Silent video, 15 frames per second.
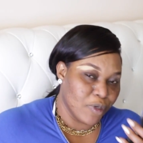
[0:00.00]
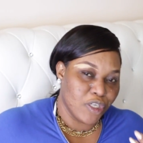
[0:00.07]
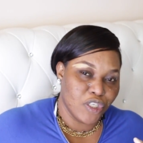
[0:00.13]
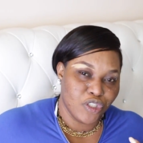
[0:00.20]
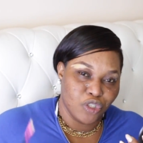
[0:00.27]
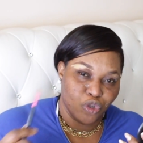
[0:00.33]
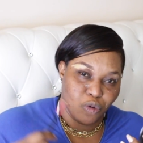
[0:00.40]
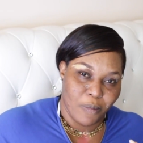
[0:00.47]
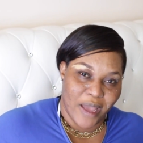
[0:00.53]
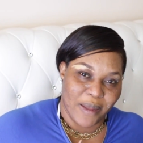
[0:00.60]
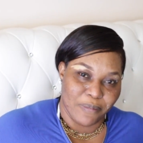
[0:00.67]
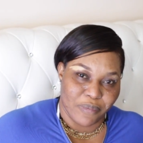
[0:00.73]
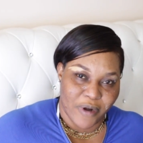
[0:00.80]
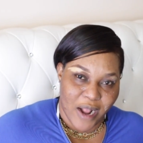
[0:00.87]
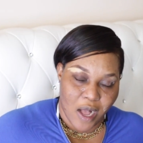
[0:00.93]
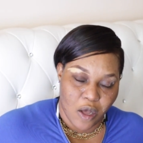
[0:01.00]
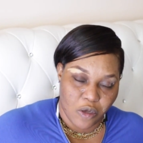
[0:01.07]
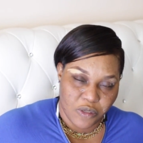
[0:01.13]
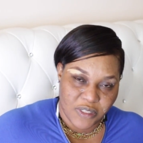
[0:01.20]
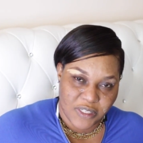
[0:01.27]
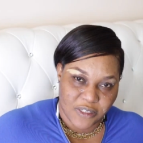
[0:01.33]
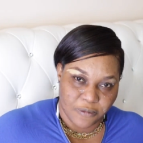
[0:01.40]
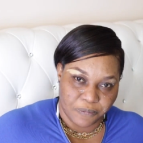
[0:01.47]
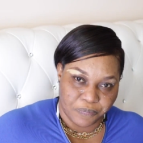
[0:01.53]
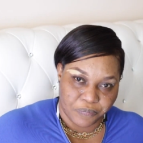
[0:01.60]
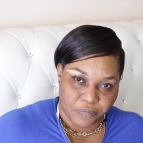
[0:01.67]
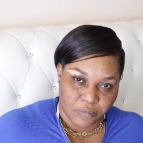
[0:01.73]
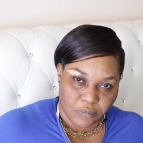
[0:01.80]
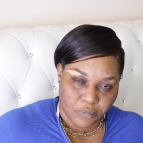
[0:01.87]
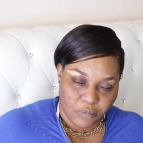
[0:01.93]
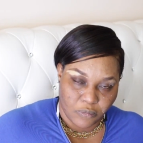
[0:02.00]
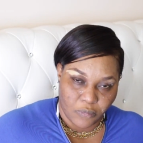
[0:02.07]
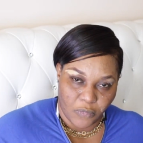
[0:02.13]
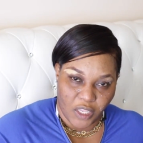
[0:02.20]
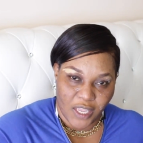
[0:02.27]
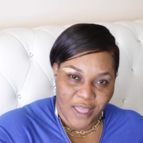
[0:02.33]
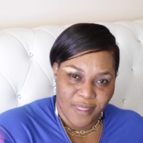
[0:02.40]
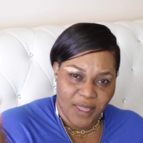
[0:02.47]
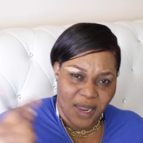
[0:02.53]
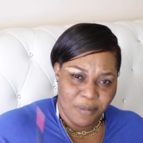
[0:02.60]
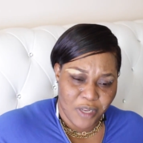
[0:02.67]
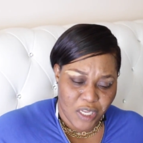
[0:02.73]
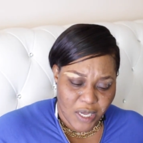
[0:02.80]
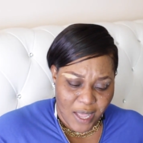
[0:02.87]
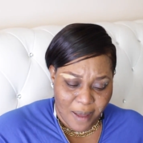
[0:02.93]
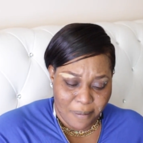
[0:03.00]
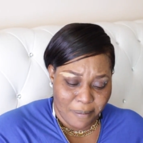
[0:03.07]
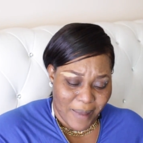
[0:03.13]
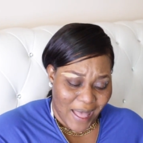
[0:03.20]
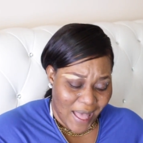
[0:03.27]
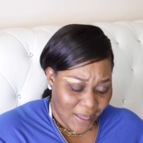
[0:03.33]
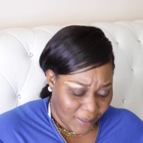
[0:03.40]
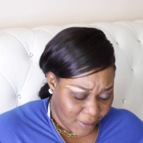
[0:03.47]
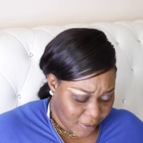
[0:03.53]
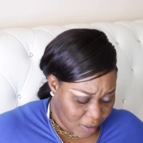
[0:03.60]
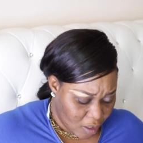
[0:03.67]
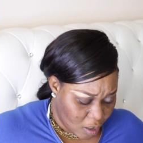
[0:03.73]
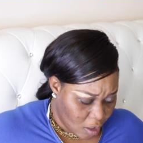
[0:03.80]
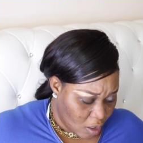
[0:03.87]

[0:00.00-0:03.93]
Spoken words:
gonna do my brows, and then I'm gonna come back